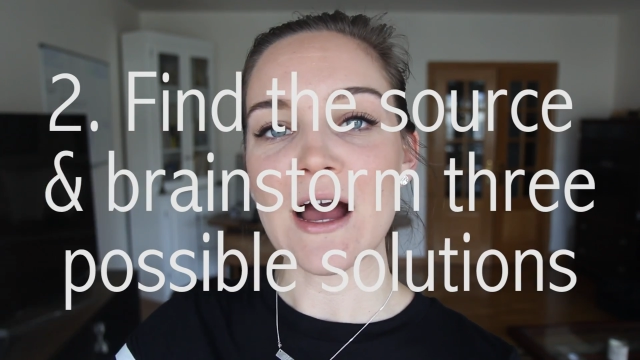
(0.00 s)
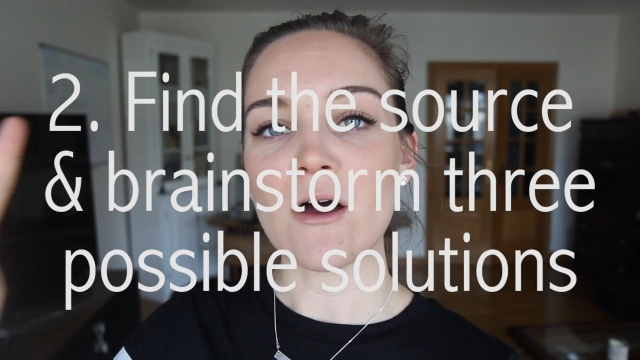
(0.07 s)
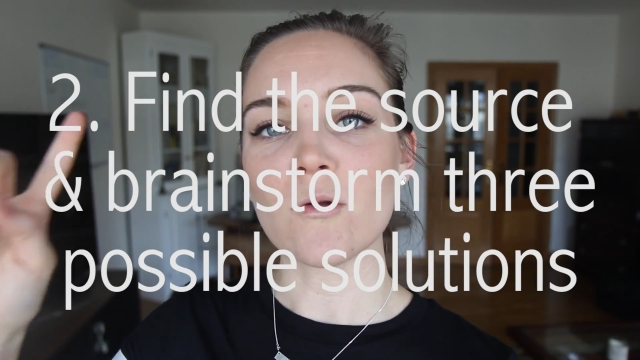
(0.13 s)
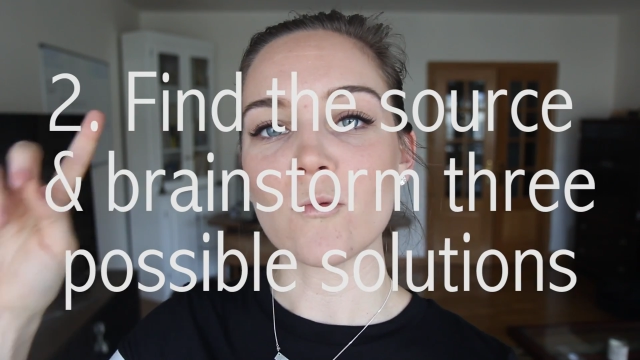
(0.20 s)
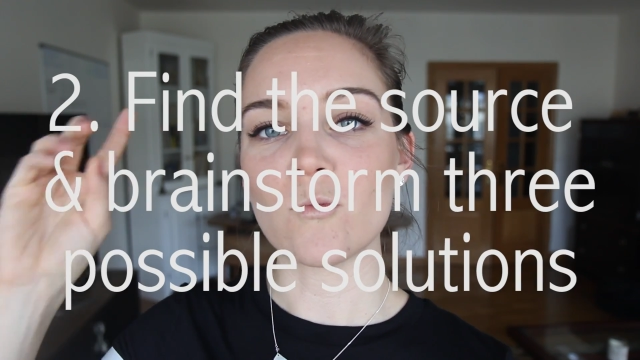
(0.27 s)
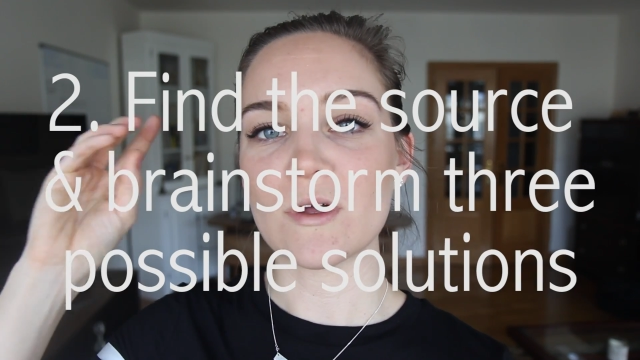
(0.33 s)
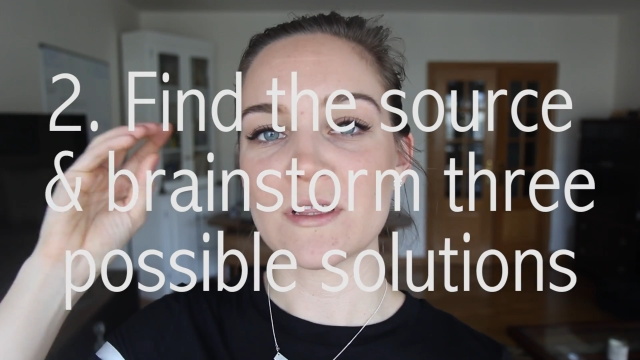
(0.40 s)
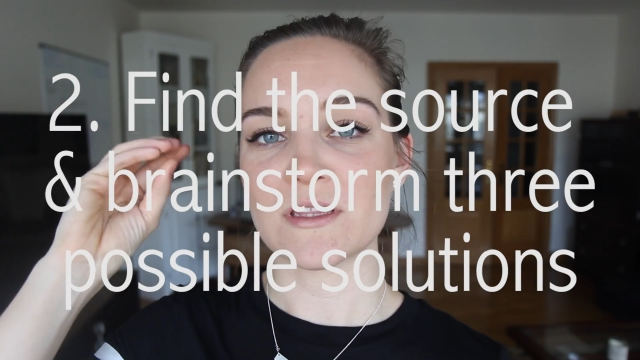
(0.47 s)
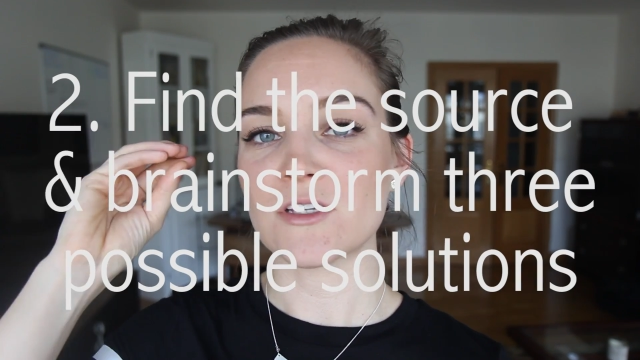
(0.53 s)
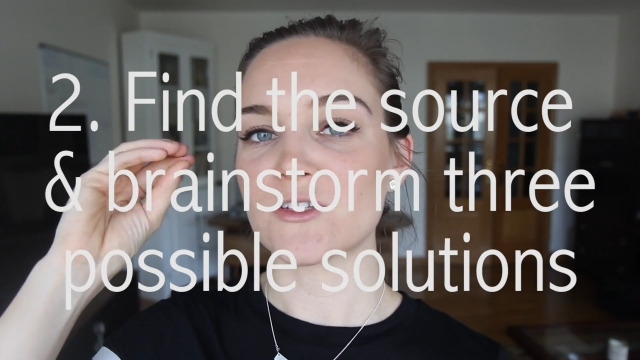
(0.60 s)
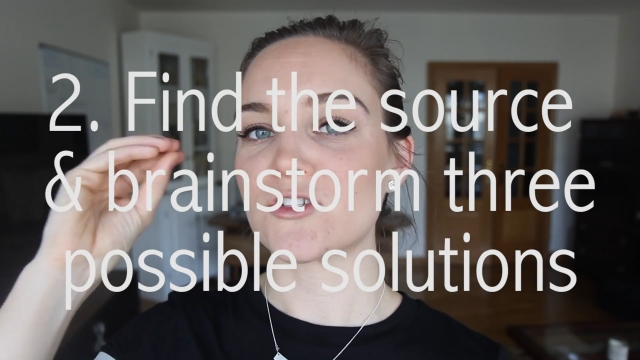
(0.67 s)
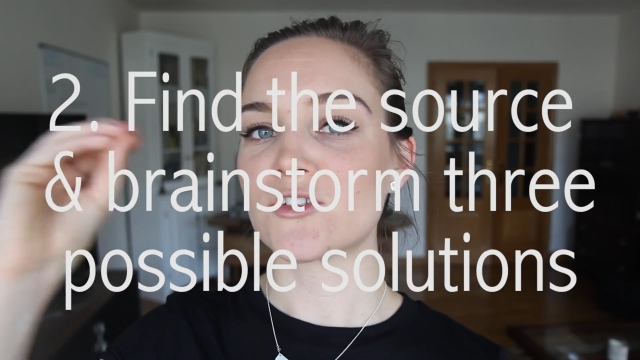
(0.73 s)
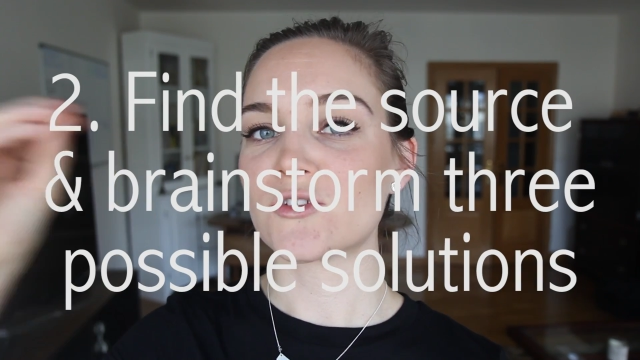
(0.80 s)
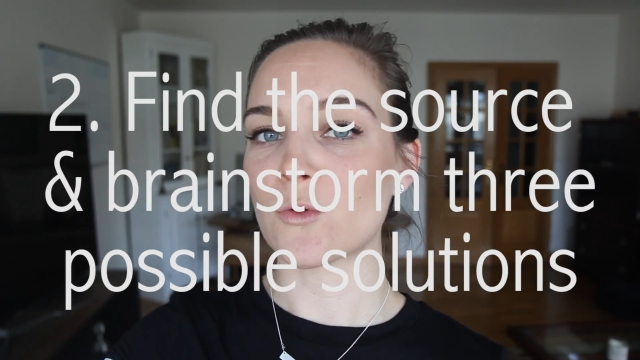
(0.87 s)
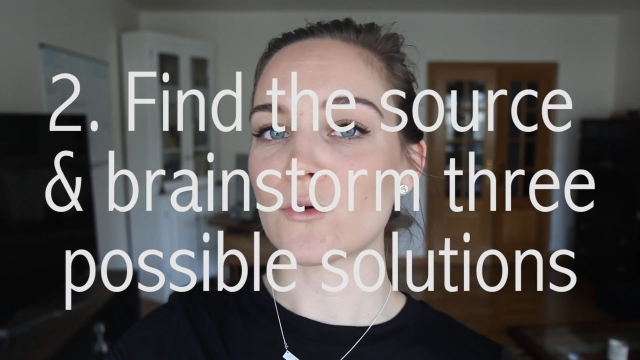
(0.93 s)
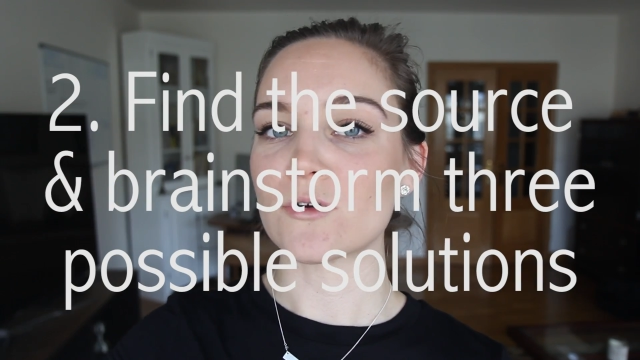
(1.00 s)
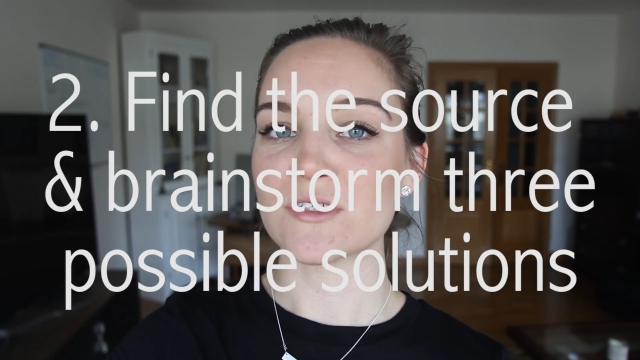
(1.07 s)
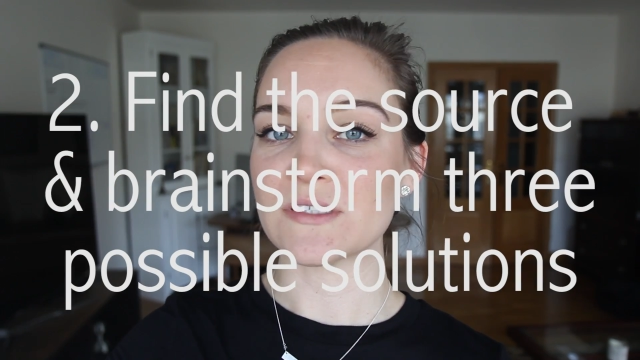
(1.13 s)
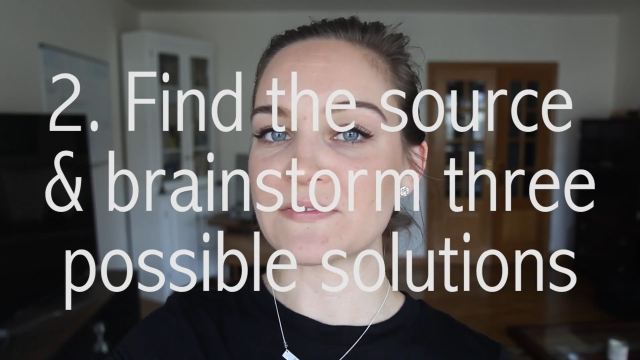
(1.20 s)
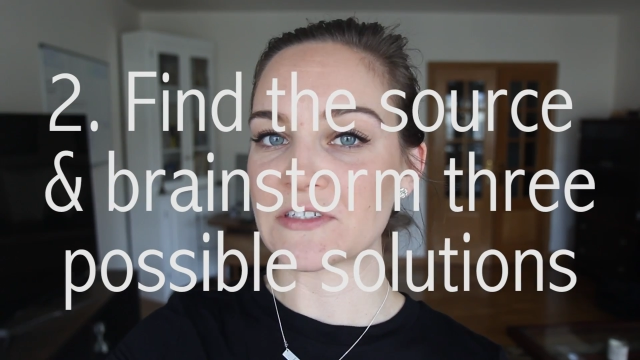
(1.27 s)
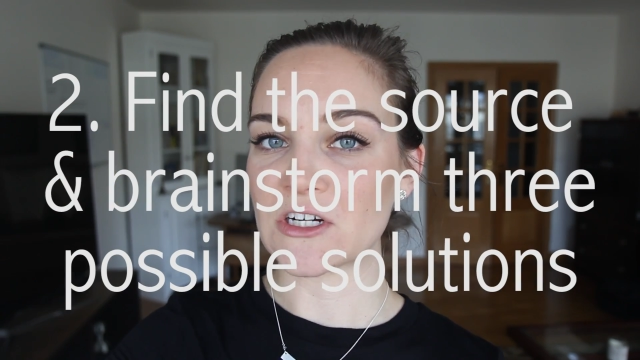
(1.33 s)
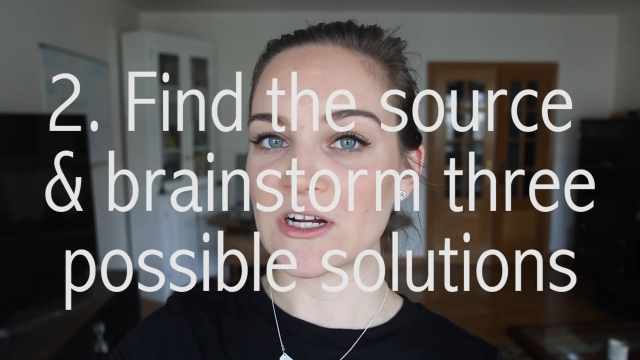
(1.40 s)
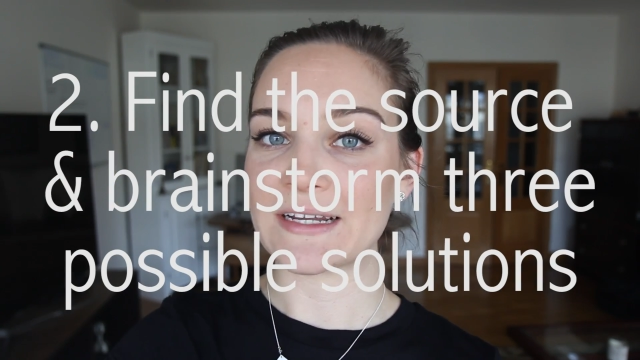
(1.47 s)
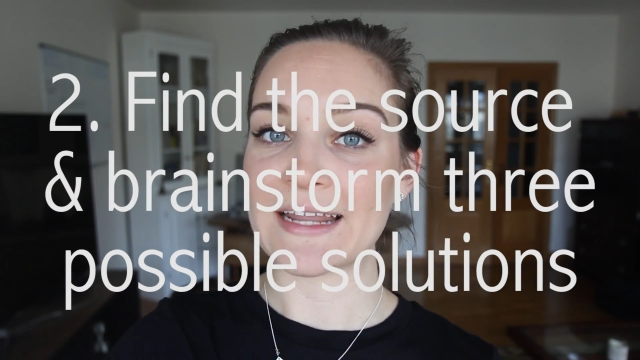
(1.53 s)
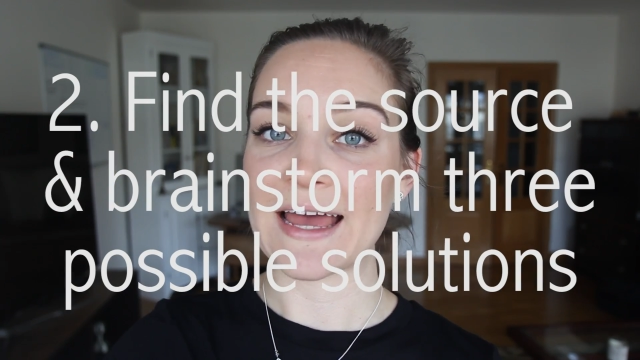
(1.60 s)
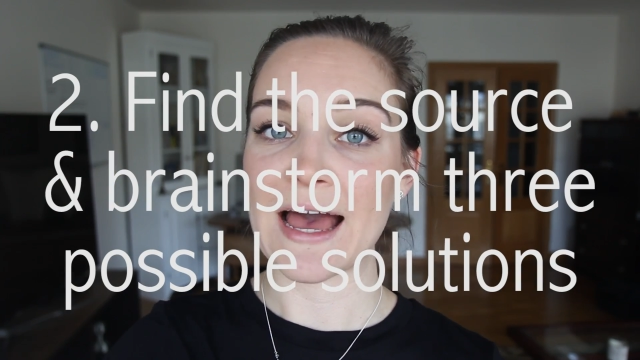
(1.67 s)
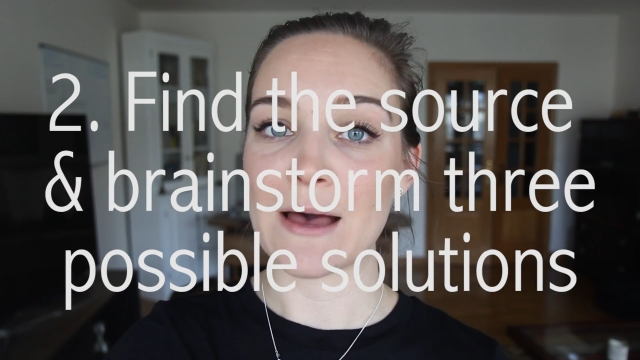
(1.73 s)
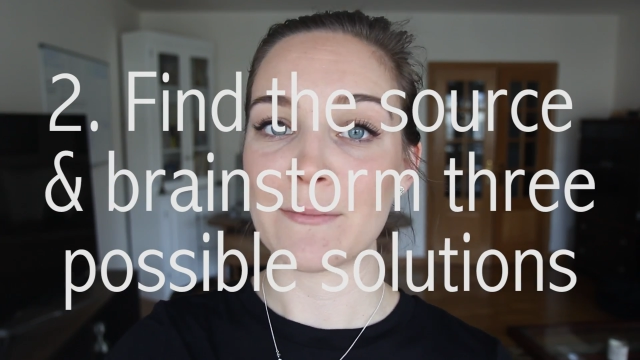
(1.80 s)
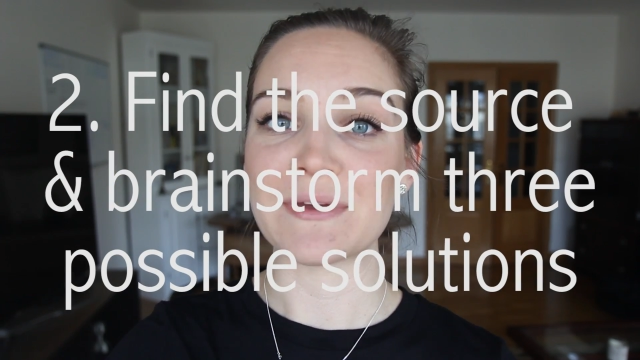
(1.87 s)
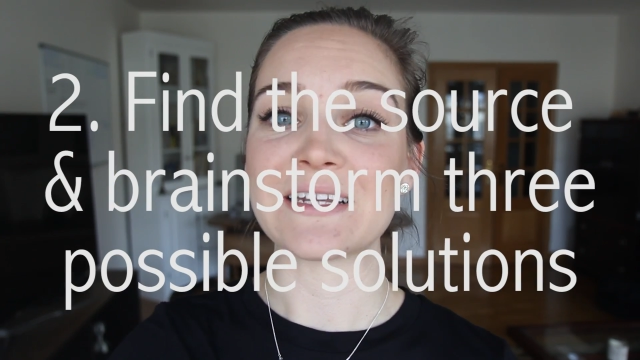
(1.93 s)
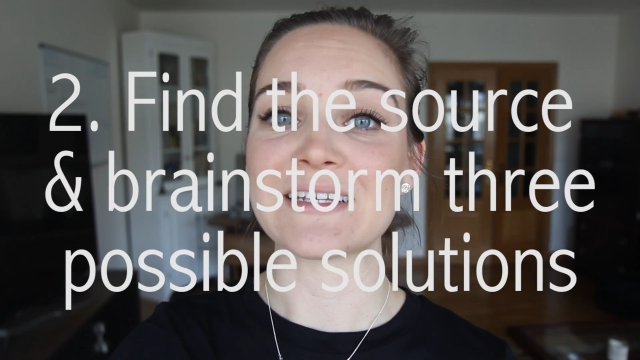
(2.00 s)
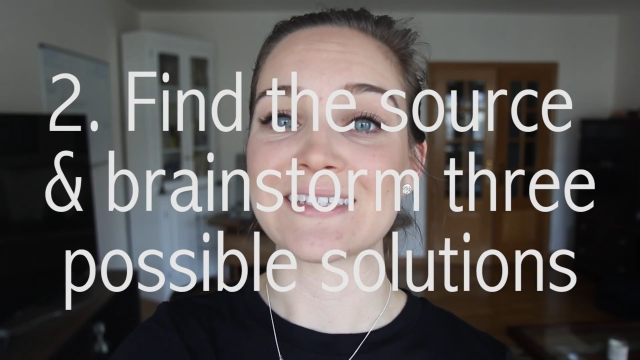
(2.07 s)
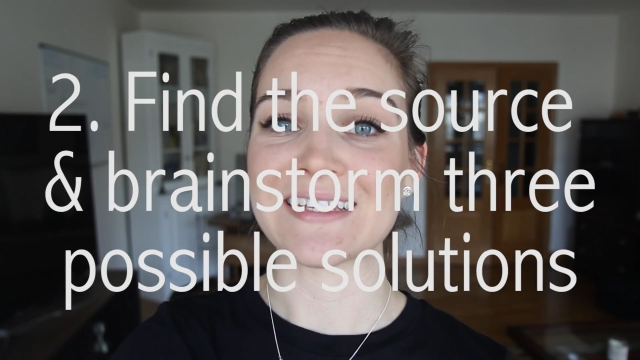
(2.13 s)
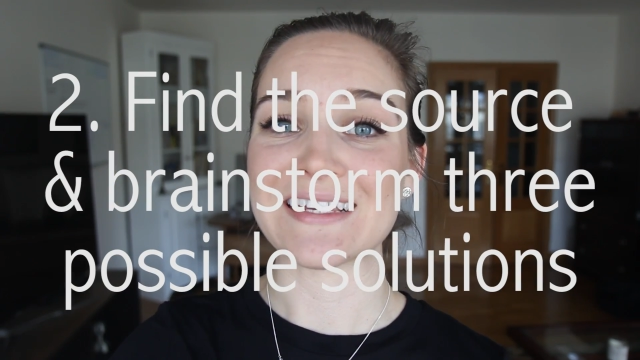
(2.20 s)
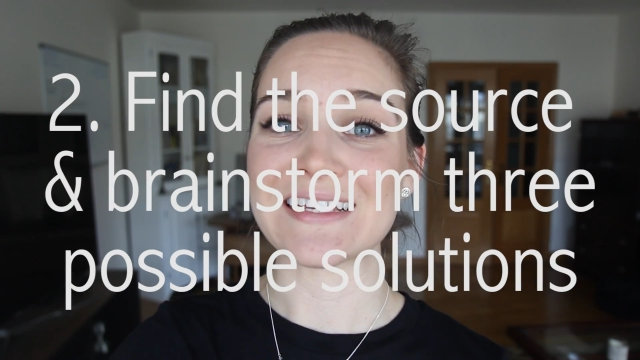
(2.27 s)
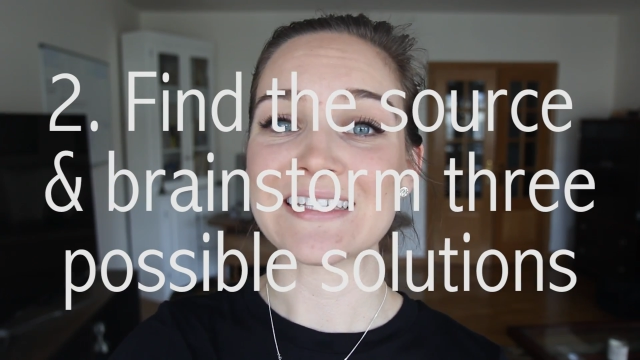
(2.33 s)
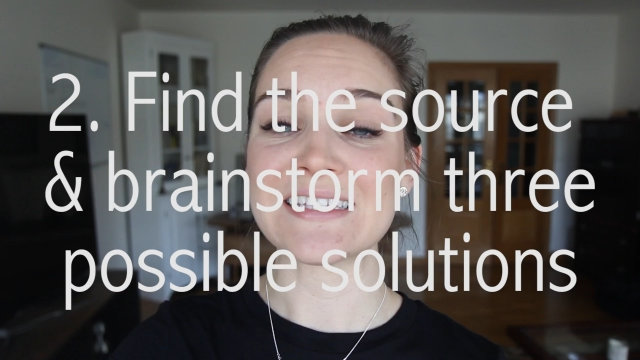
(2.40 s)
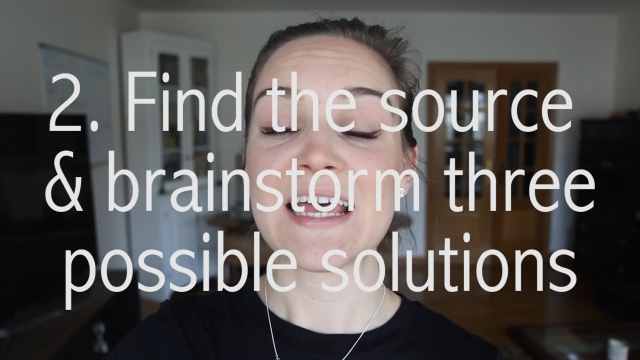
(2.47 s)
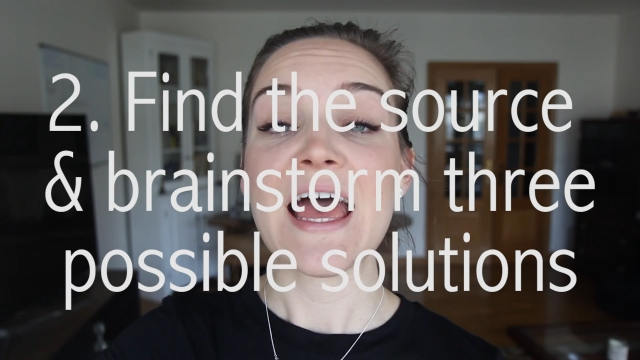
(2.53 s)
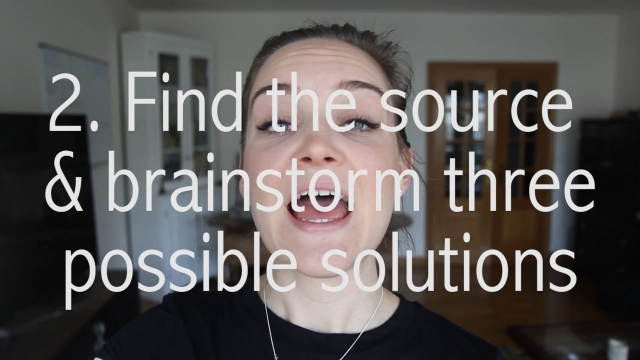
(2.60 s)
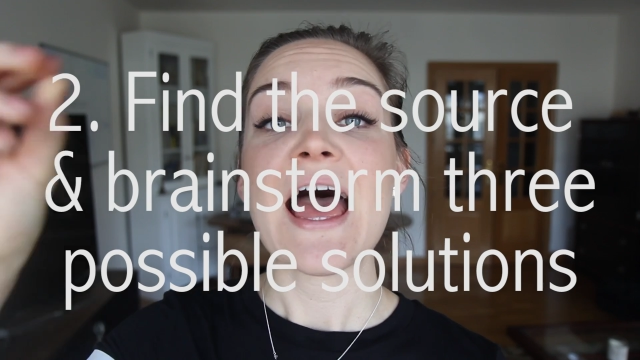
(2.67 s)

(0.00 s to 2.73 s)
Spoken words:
out what the source of your unhappiness is,